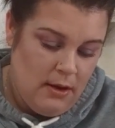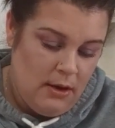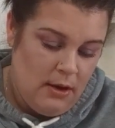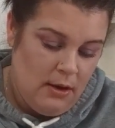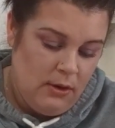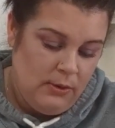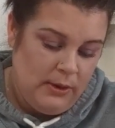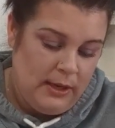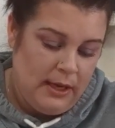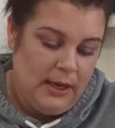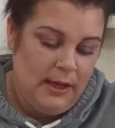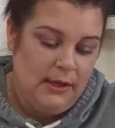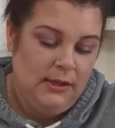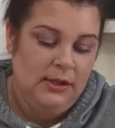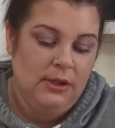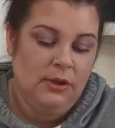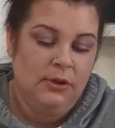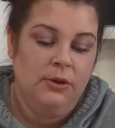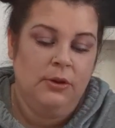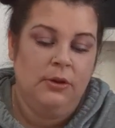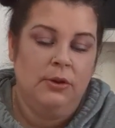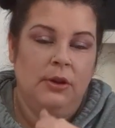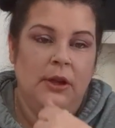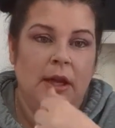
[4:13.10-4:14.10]
Okay, so
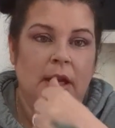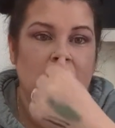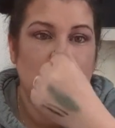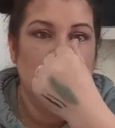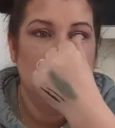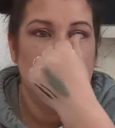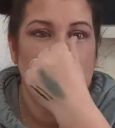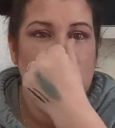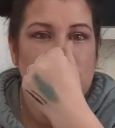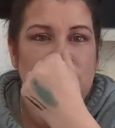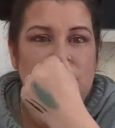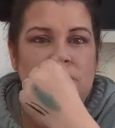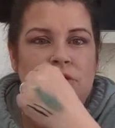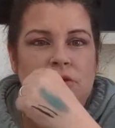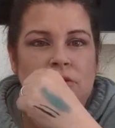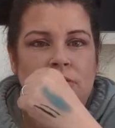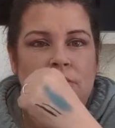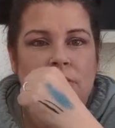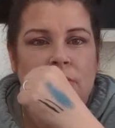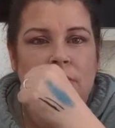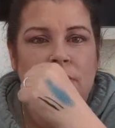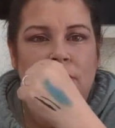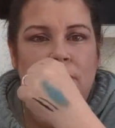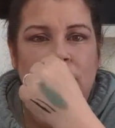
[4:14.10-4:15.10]
they're like
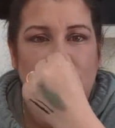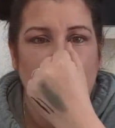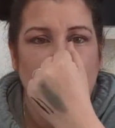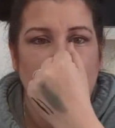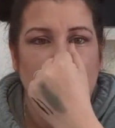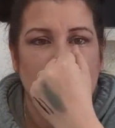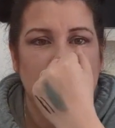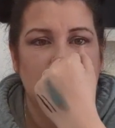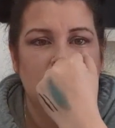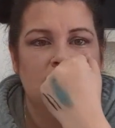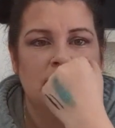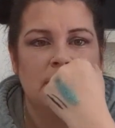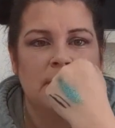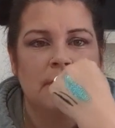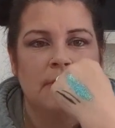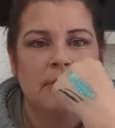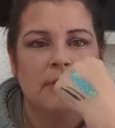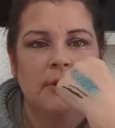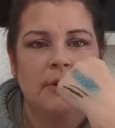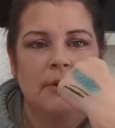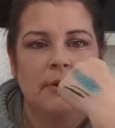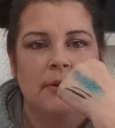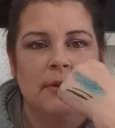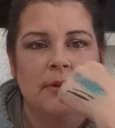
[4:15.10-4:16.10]
dual chrome.
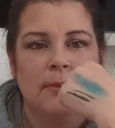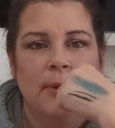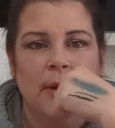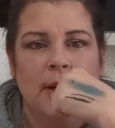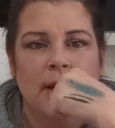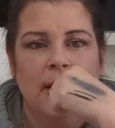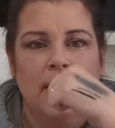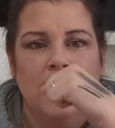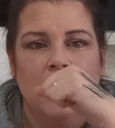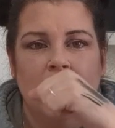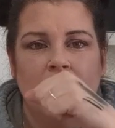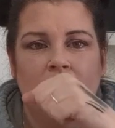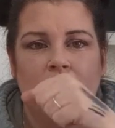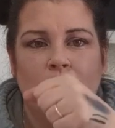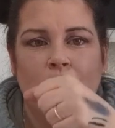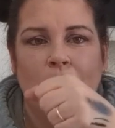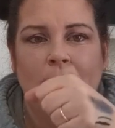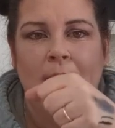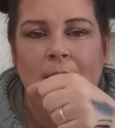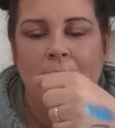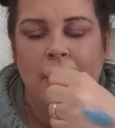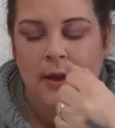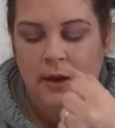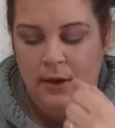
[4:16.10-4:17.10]
So depending on the
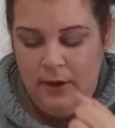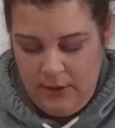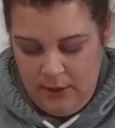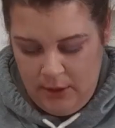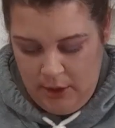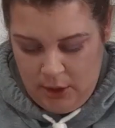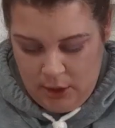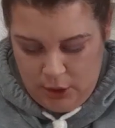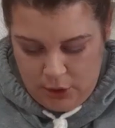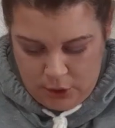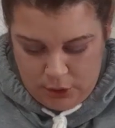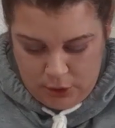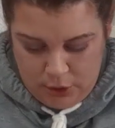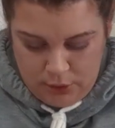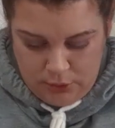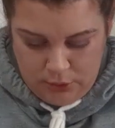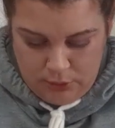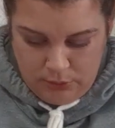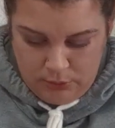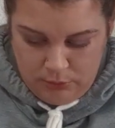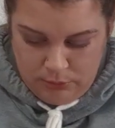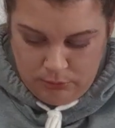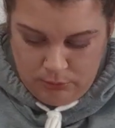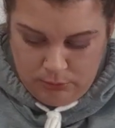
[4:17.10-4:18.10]
way
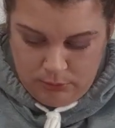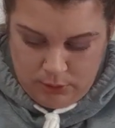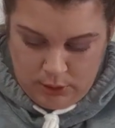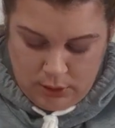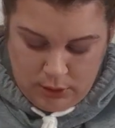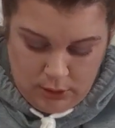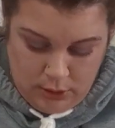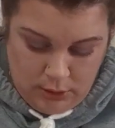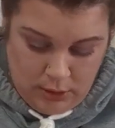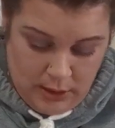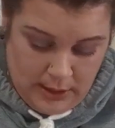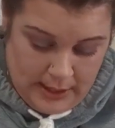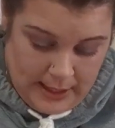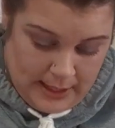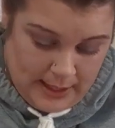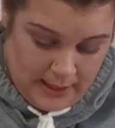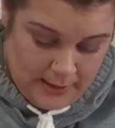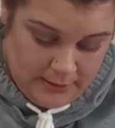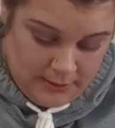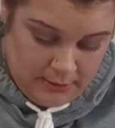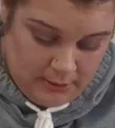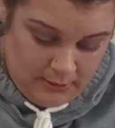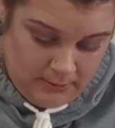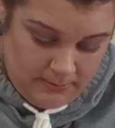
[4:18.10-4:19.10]
you look
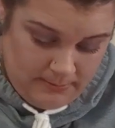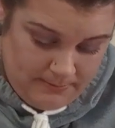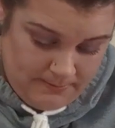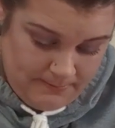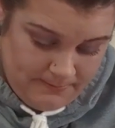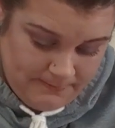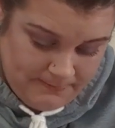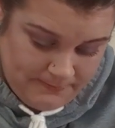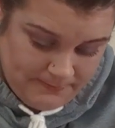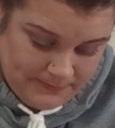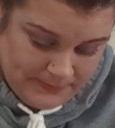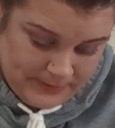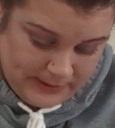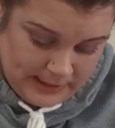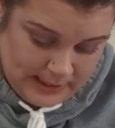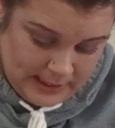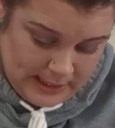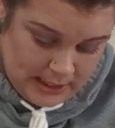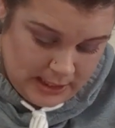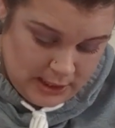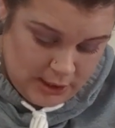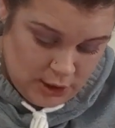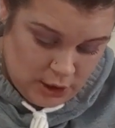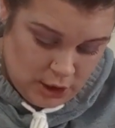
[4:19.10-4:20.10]
at them,
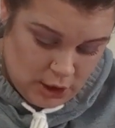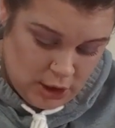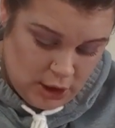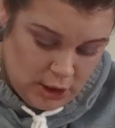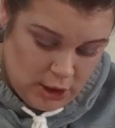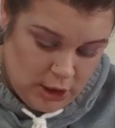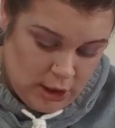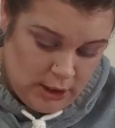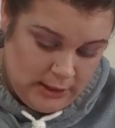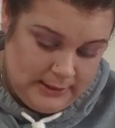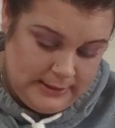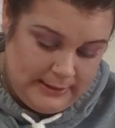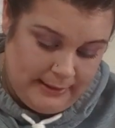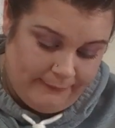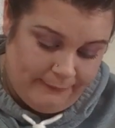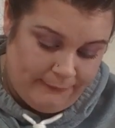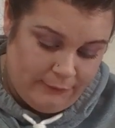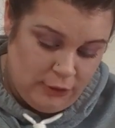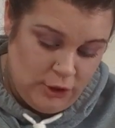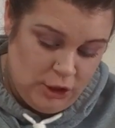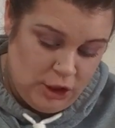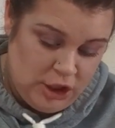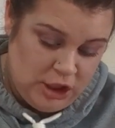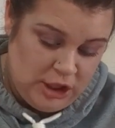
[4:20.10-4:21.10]
they're going to look
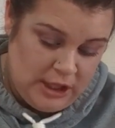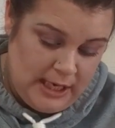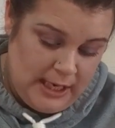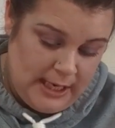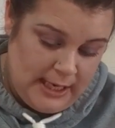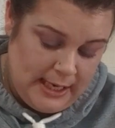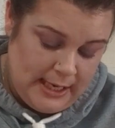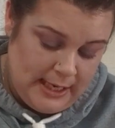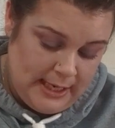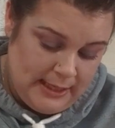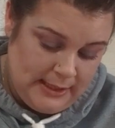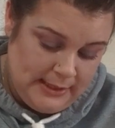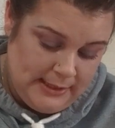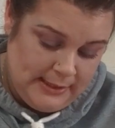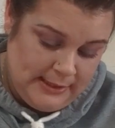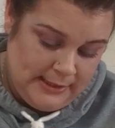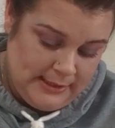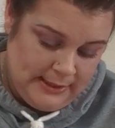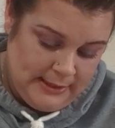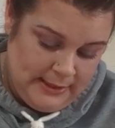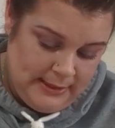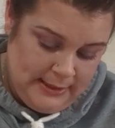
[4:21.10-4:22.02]
different shades.